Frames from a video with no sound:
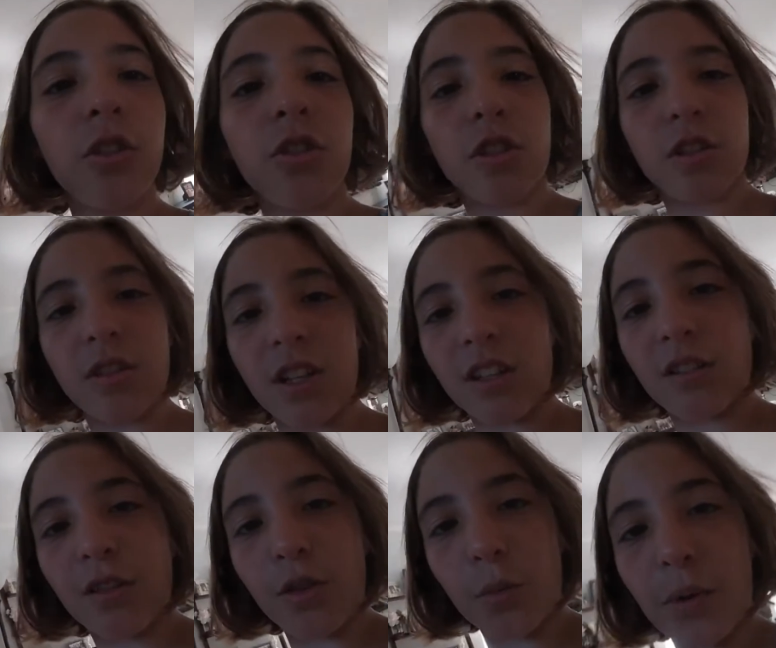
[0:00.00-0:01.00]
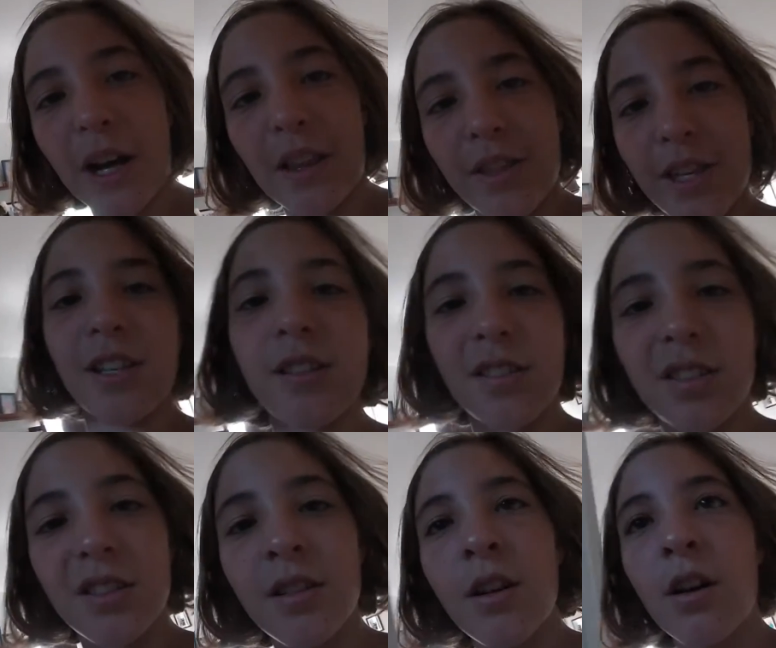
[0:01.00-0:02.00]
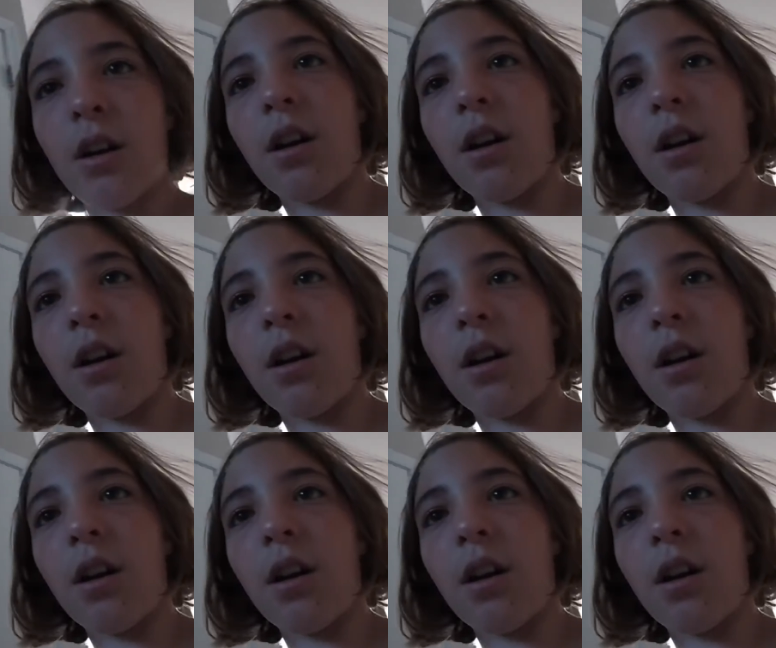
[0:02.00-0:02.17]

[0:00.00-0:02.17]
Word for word: you just need to blend these,